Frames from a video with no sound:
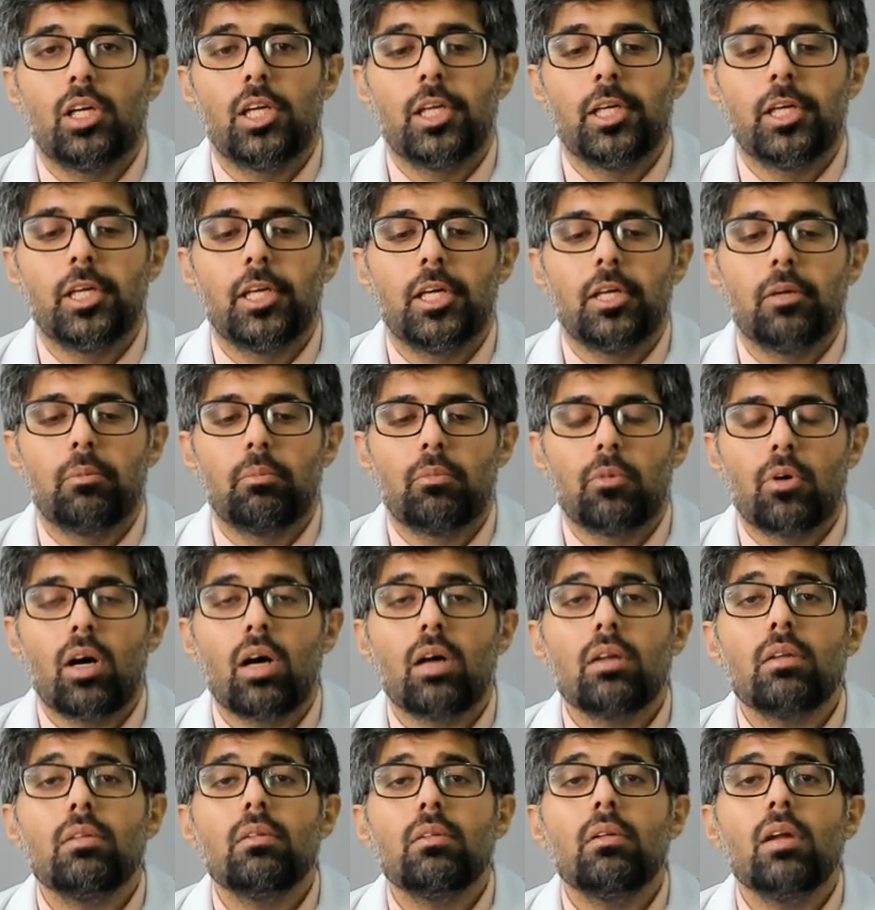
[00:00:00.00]
Ali
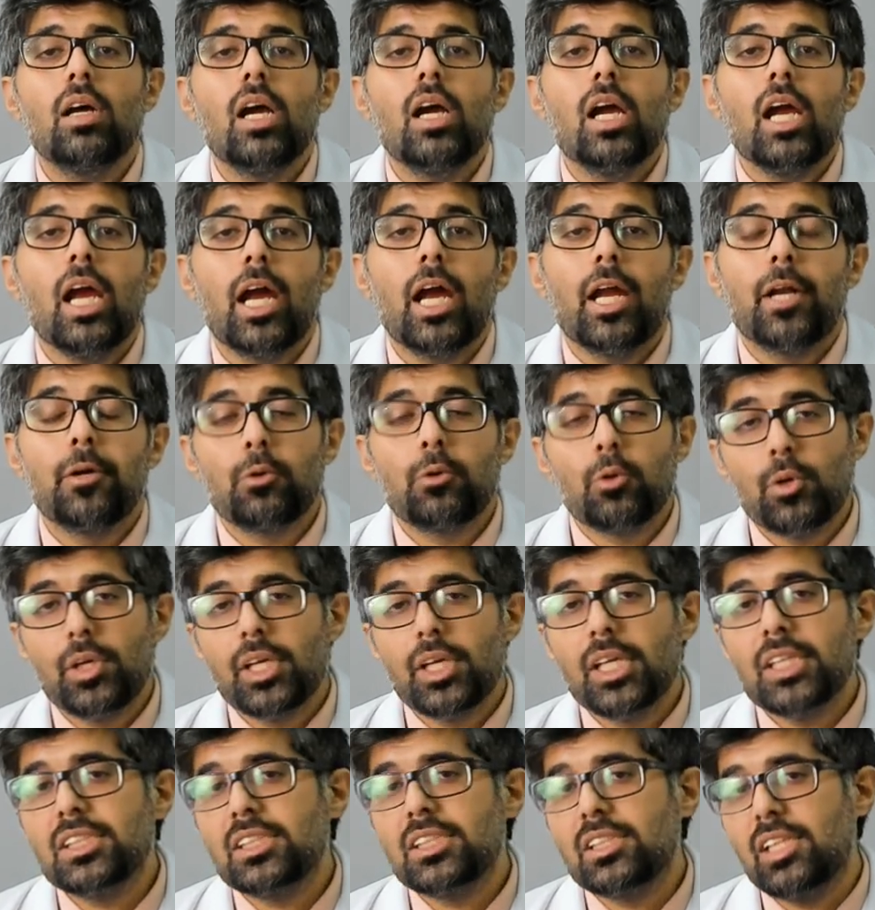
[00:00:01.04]
Imran, and
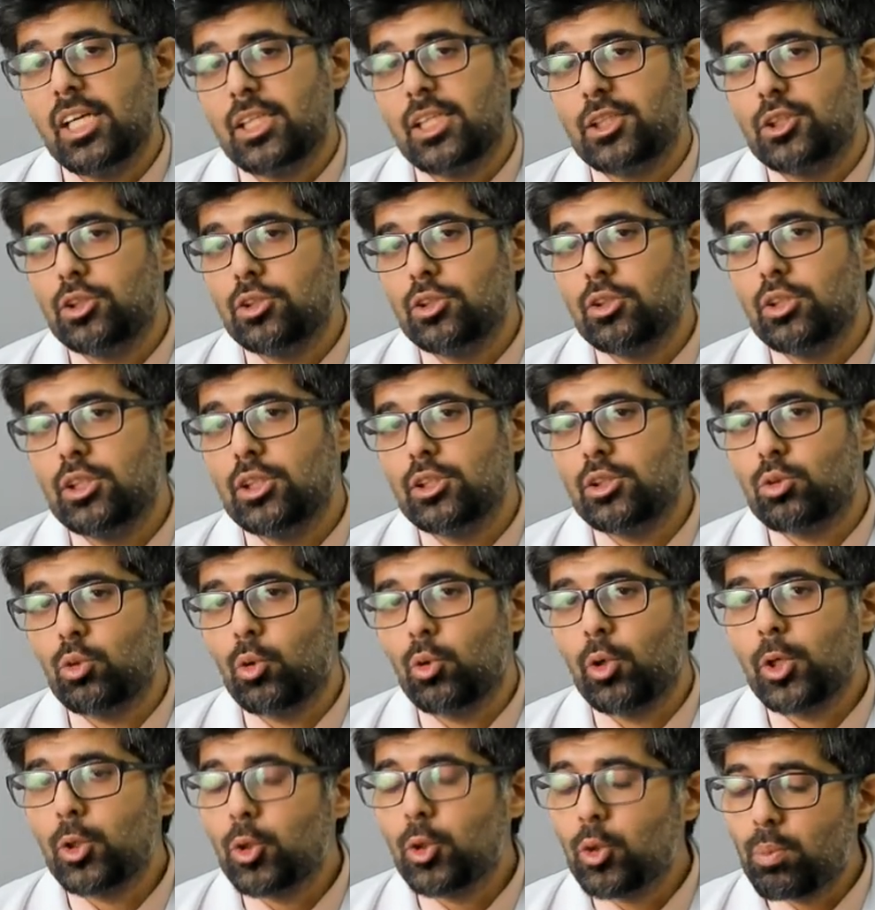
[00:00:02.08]
today's lecture is
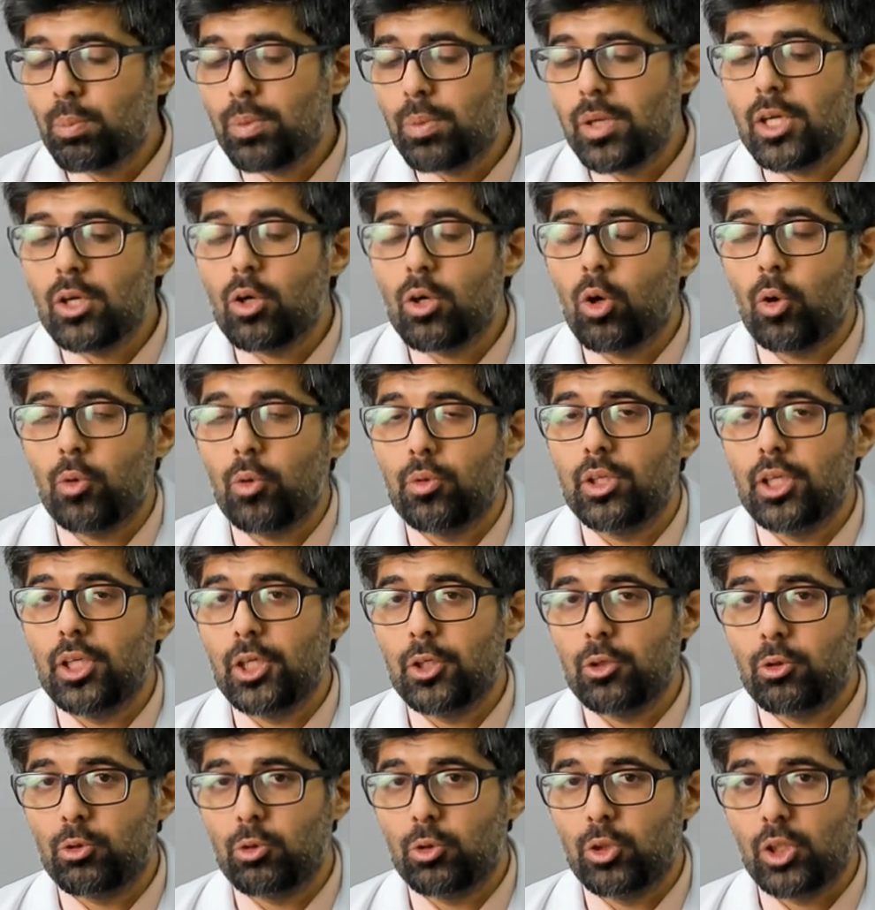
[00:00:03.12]
going to be on the
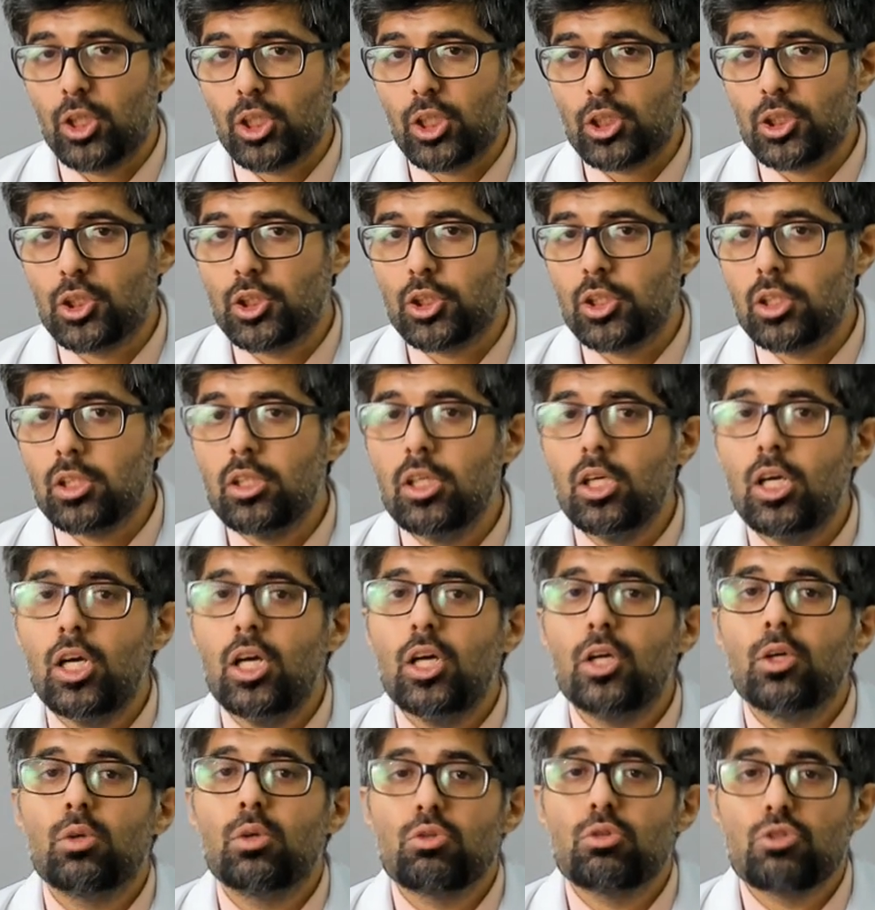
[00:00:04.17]
introduction
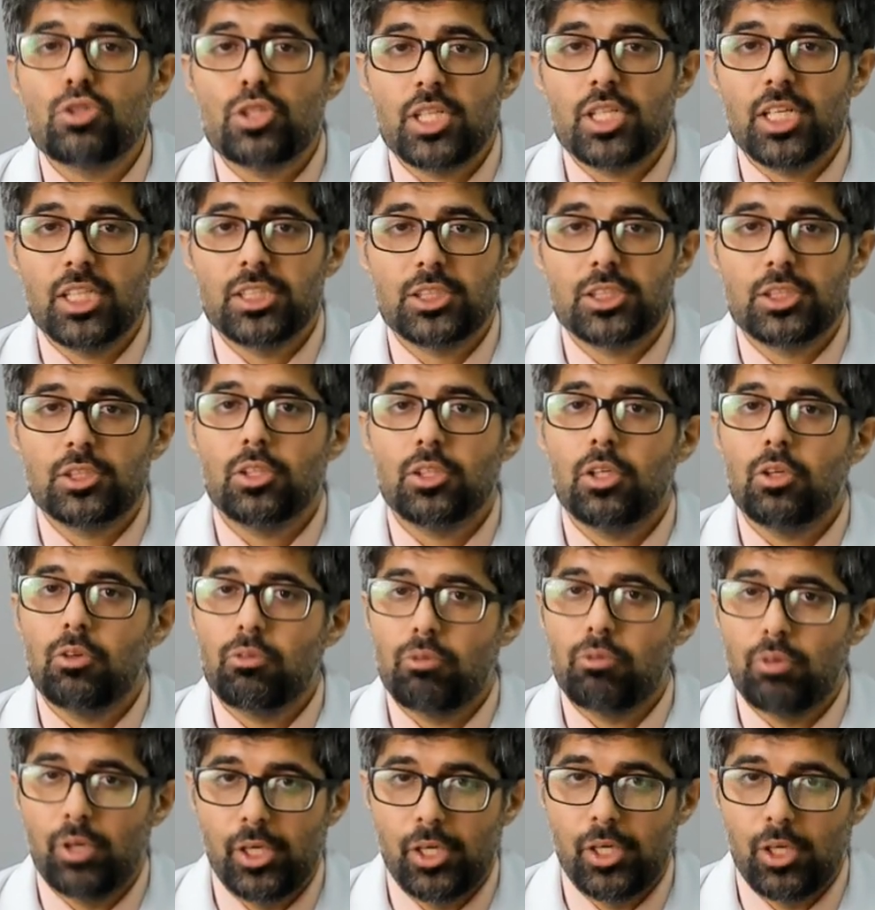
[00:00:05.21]
to chest
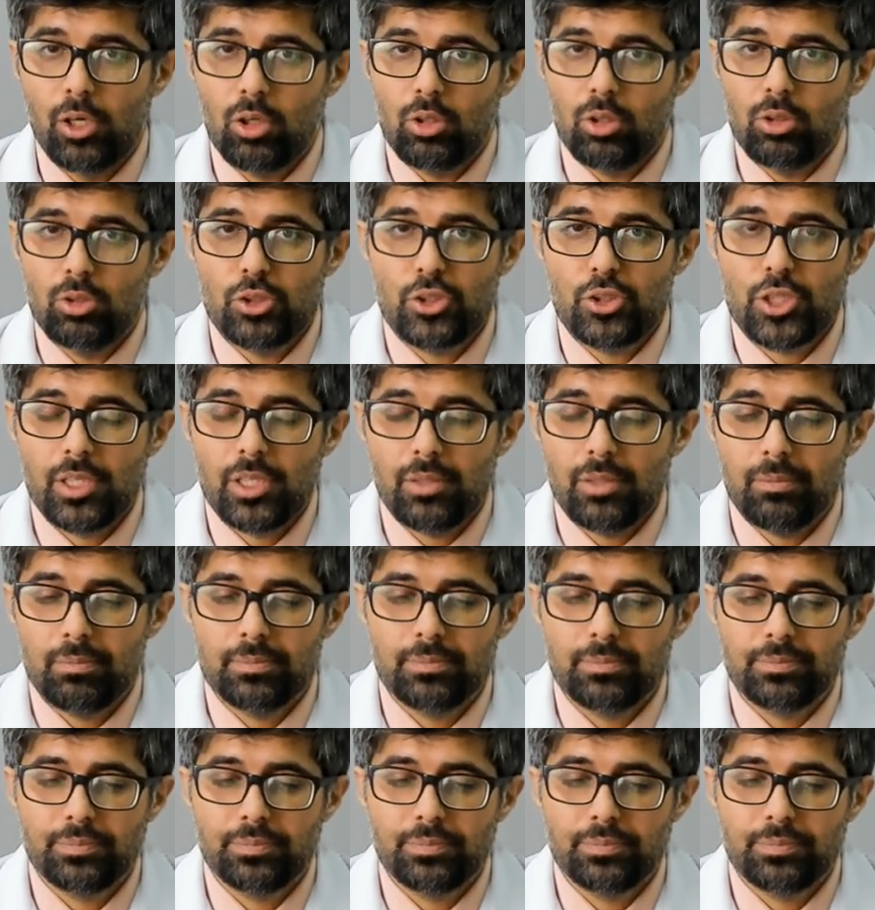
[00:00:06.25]
radiology.